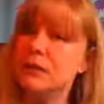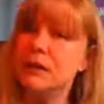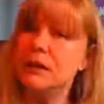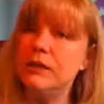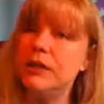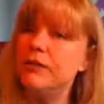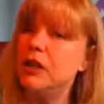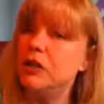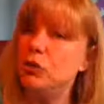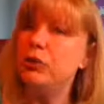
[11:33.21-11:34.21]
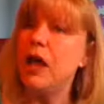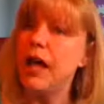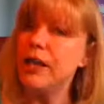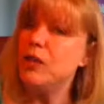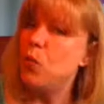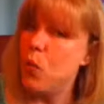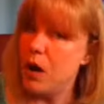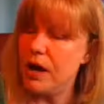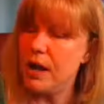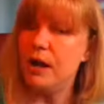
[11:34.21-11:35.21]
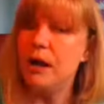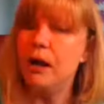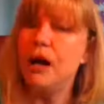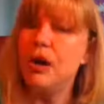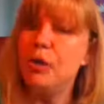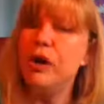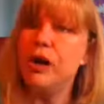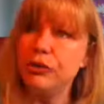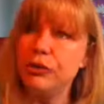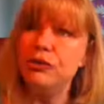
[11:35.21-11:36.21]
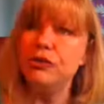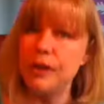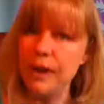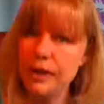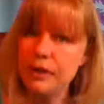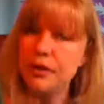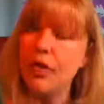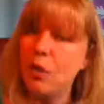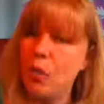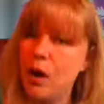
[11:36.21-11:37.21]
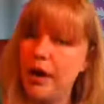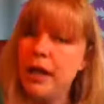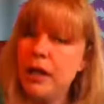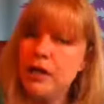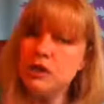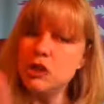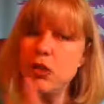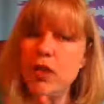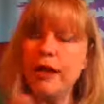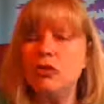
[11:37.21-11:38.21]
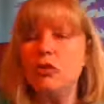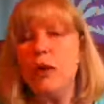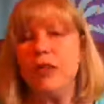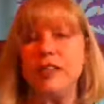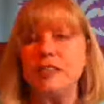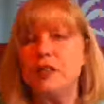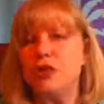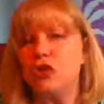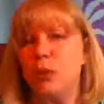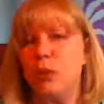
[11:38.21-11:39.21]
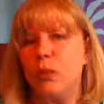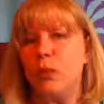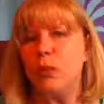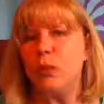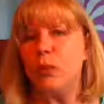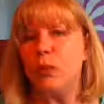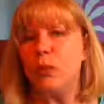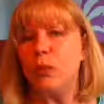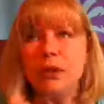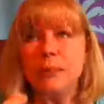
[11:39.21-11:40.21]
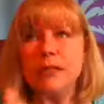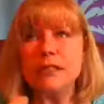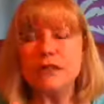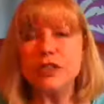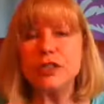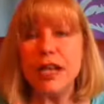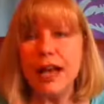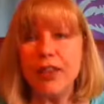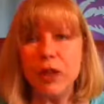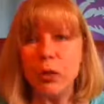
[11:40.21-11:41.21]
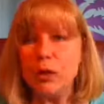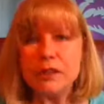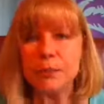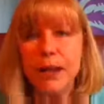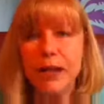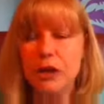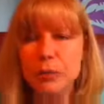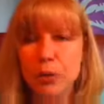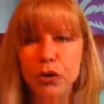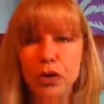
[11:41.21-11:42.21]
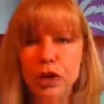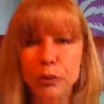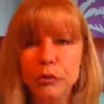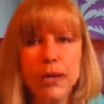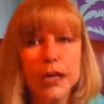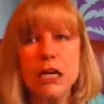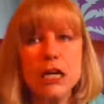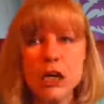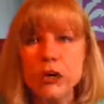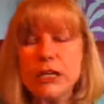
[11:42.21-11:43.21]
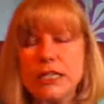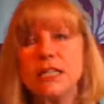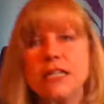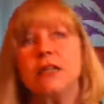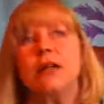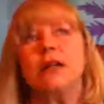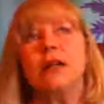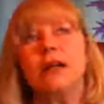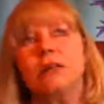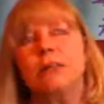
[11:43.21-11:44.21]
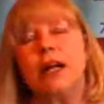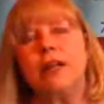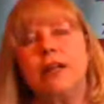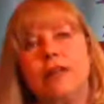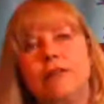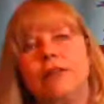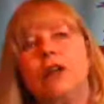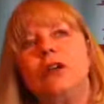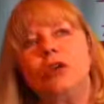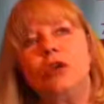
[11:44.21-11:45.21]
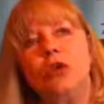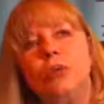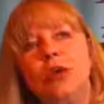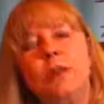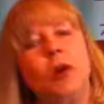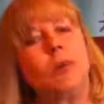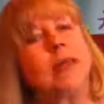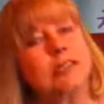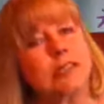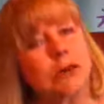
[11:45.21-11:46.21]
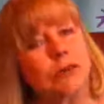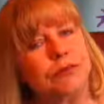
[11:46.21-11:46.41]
Even if I don't like the why, I want to understand the why. So that's what this situation, this little piece of sand that wasn't making a pearl, it was making an irritant in my life, told me about myself.